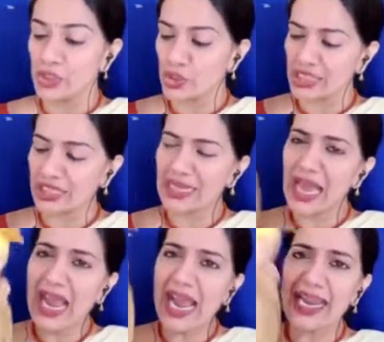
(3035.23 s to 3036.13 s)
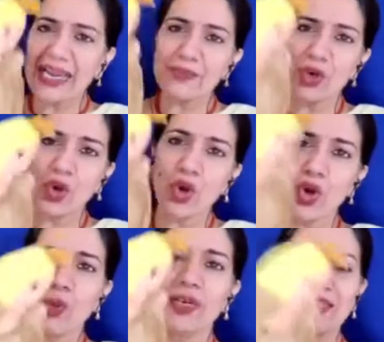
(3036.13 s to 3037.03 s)
So she climbed
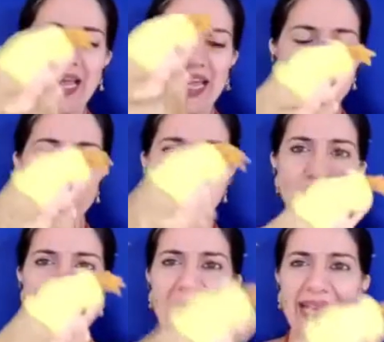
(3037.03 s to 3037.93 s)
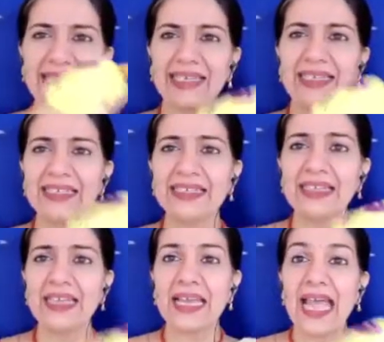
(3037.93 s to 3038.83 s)
over that
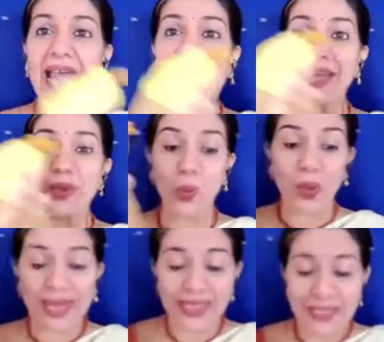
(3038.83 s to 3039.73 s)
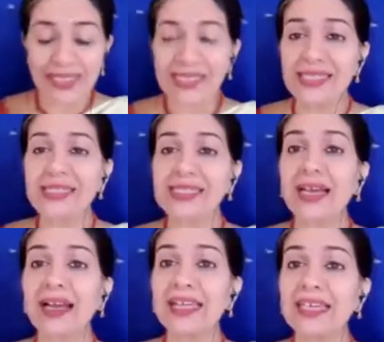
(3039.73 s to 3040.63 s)
dragon and went
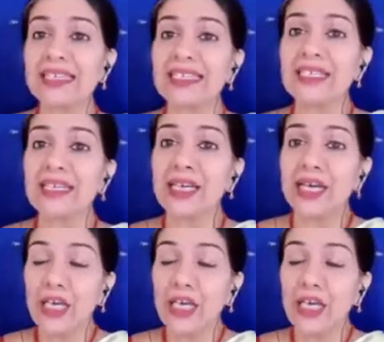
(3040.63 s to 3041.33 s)
inside